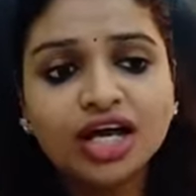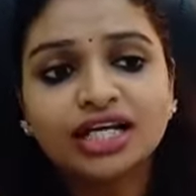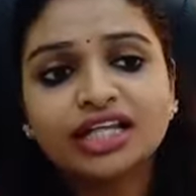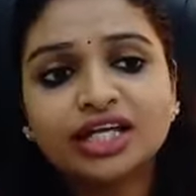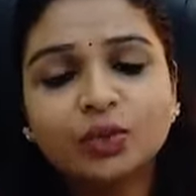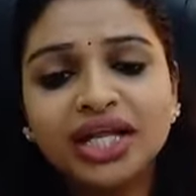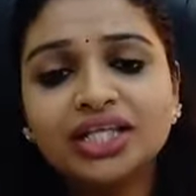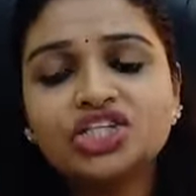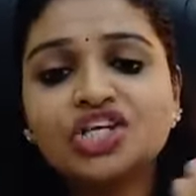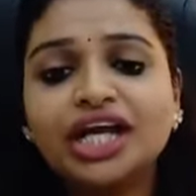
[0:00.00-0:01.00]
that when
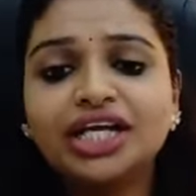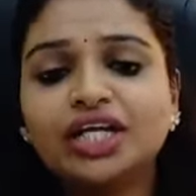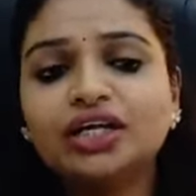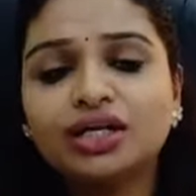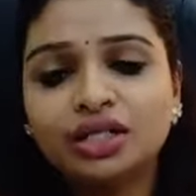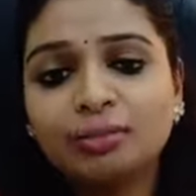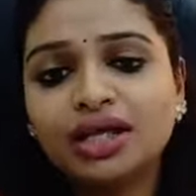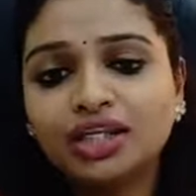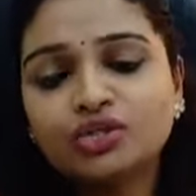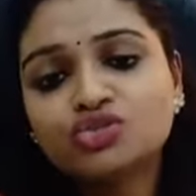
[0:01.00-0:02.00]
the
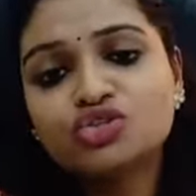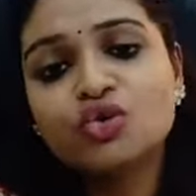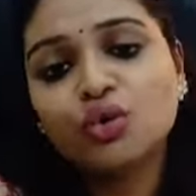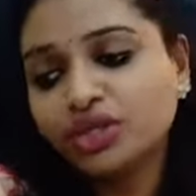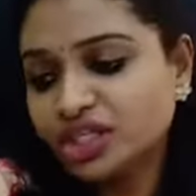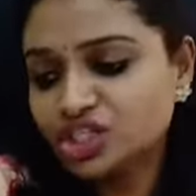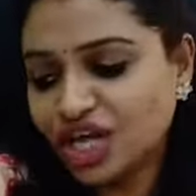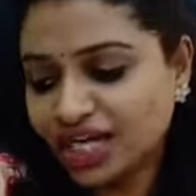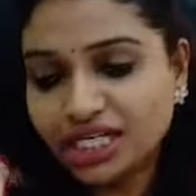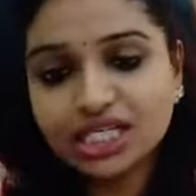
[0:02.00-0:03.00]
mother used to hold the
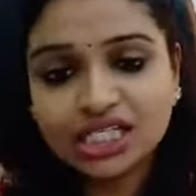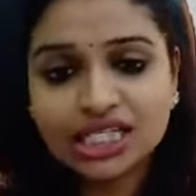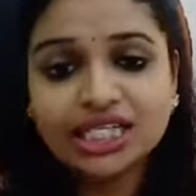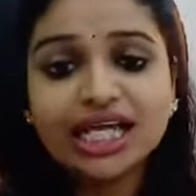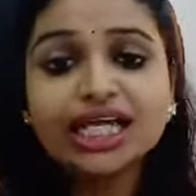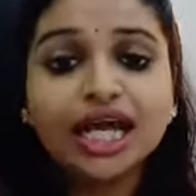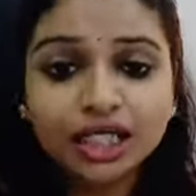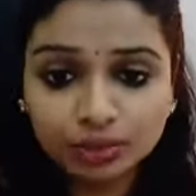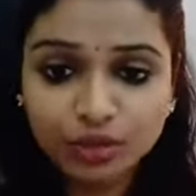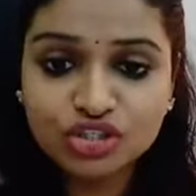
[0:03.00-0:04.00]
child in the
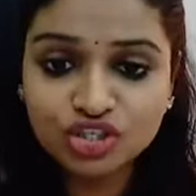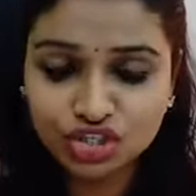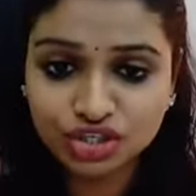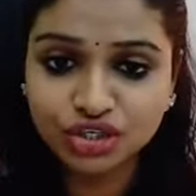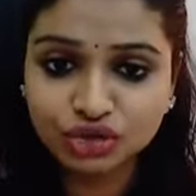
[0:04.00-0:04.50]
erect position,